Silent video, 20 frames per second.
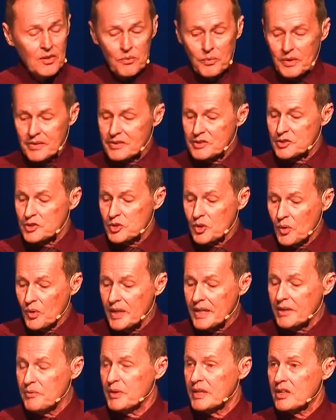with
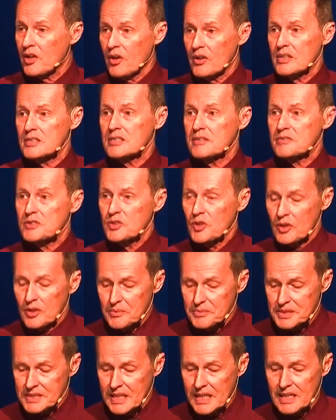joy regardless of
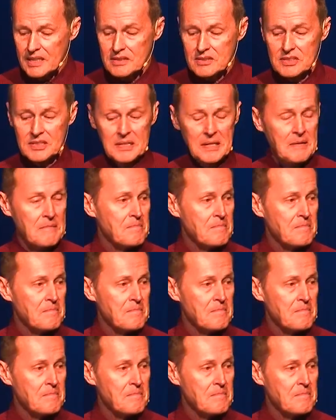circumstance,